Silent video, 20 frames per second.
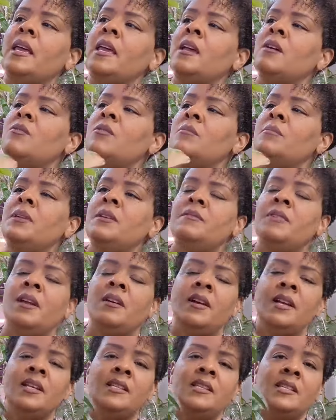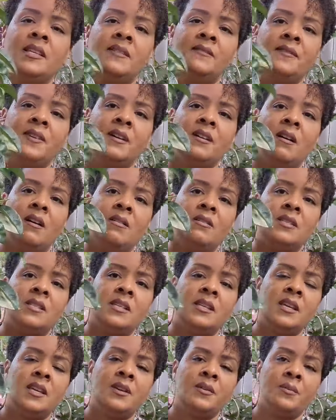It will be very difficult
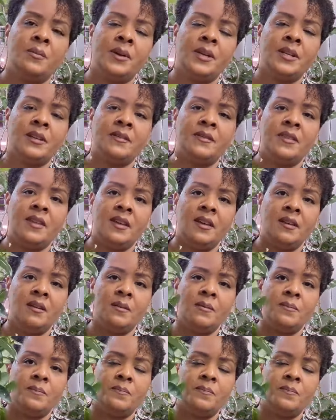to get rid of them.